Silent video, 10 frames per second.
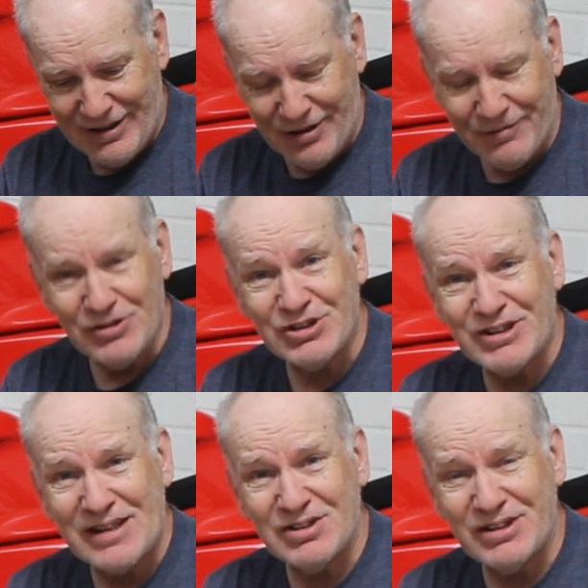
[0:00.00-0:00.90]
full
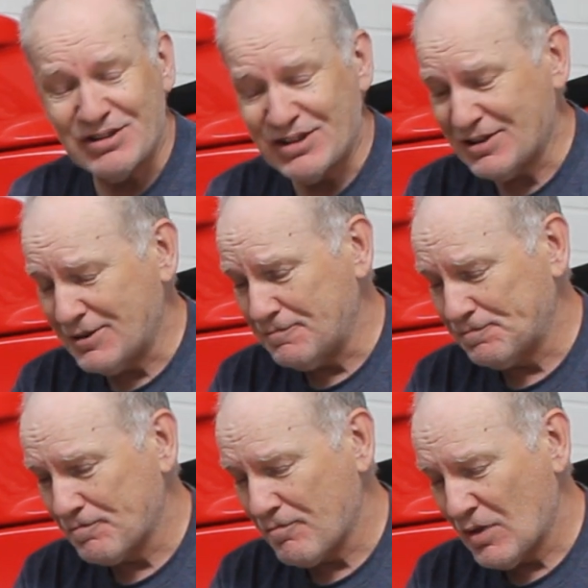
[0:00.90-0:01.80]
stainless steel system.
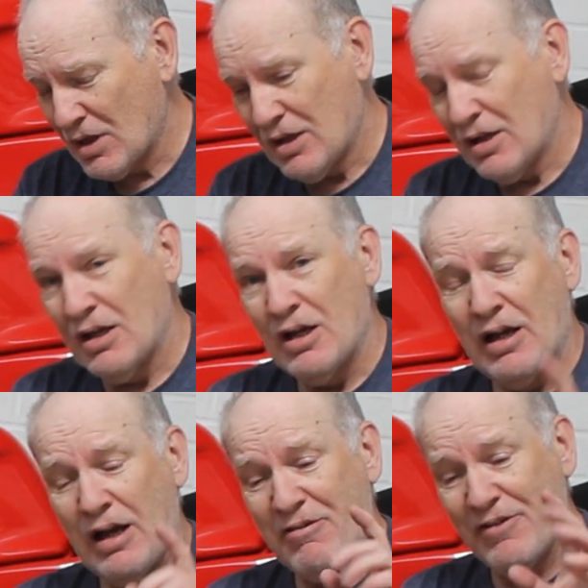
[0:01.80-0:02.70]

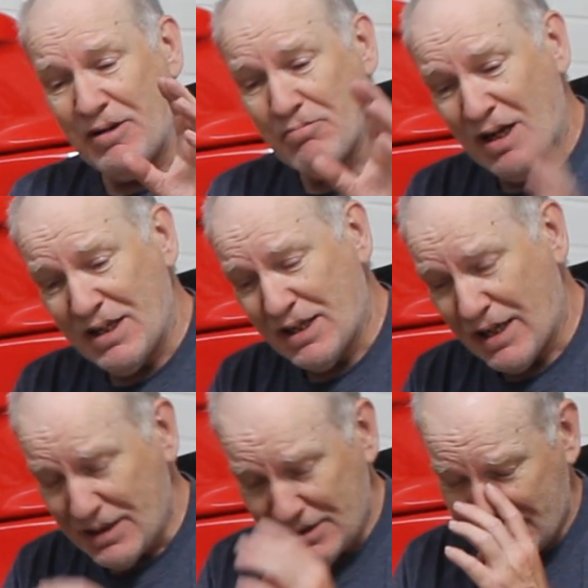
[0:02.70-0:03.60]
However, in my
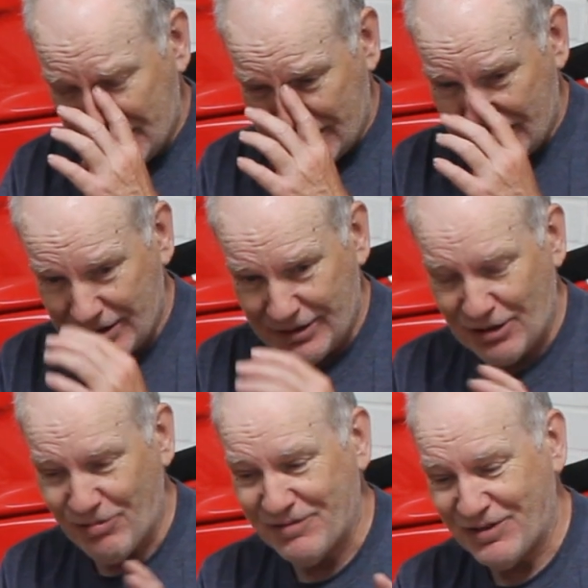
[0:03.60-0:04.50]
case, I
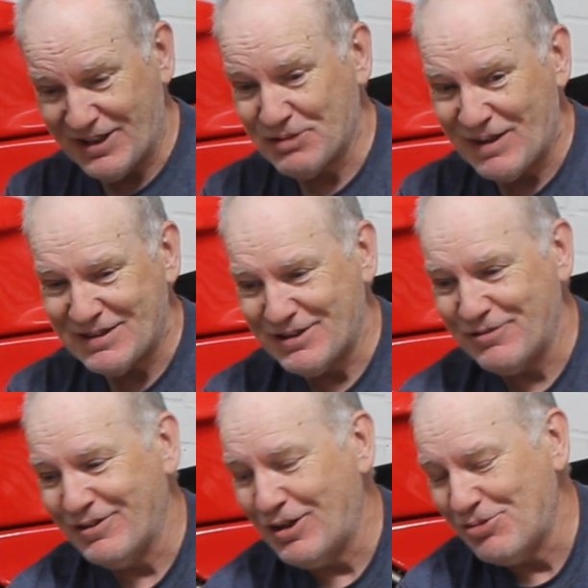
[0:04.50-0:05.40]
went for the
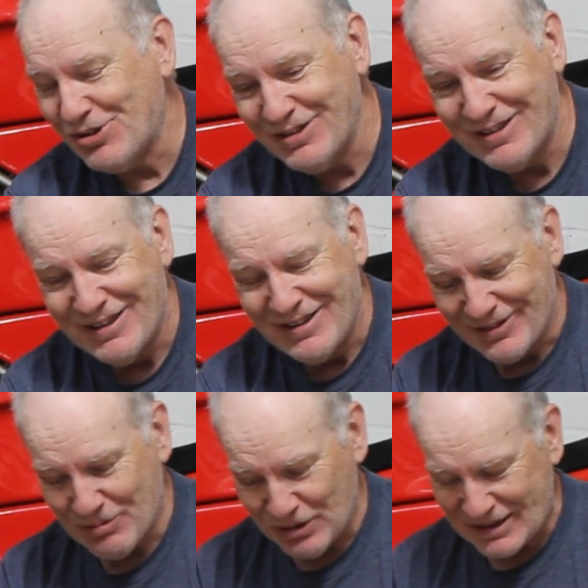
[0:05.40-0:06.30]
expensive option,
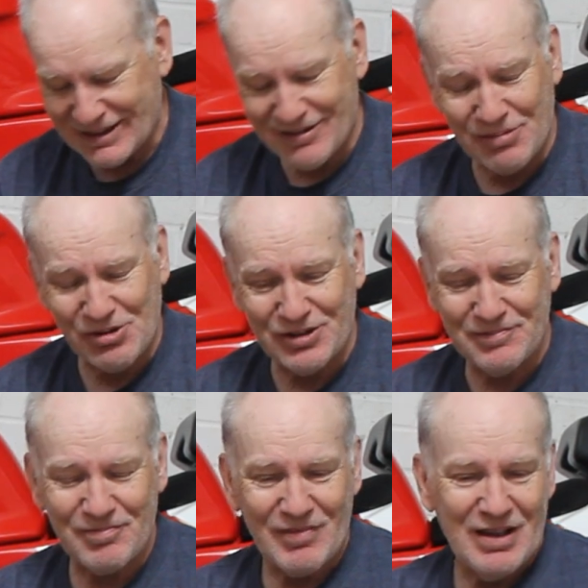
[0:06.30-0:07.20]
the blacked out
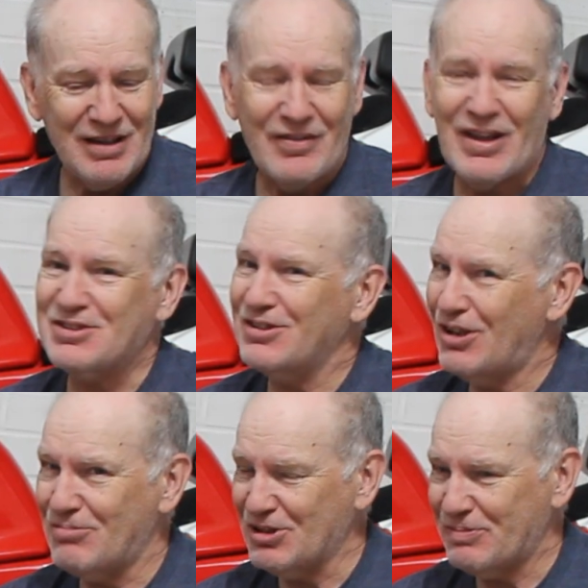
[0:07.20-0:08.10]
option. That's a
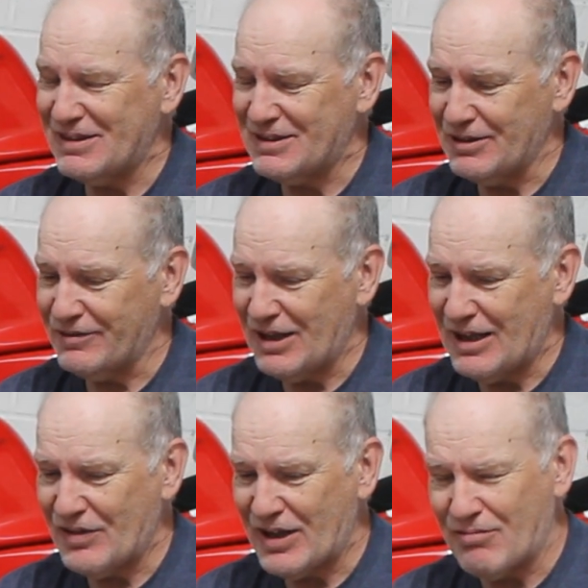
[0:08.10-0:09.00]
lot more expensive,
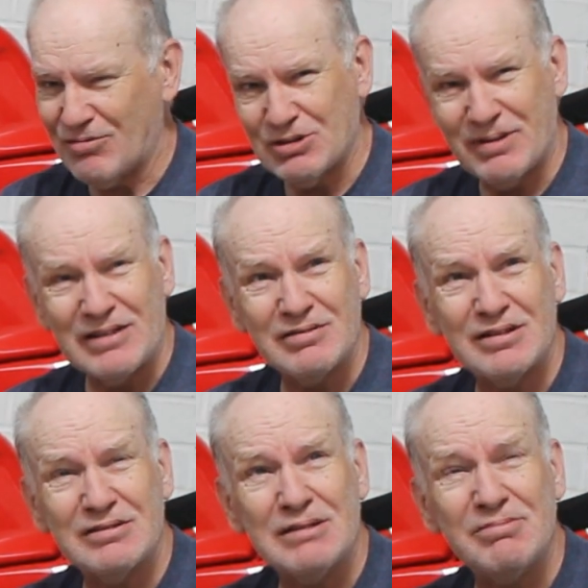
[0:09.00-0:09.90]
and that was, let
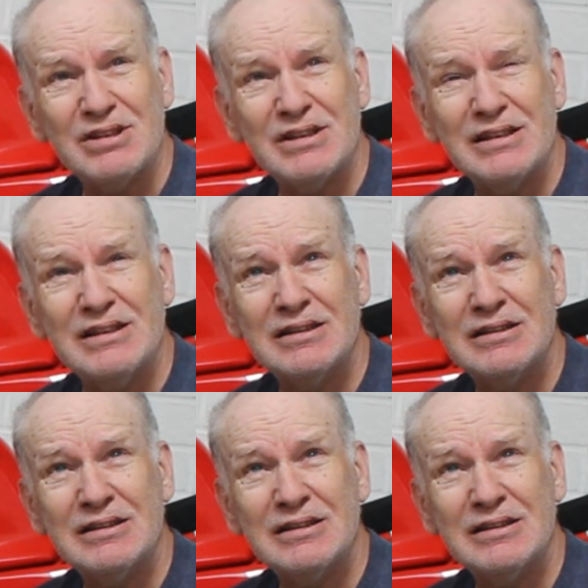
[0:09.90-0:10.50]
me see,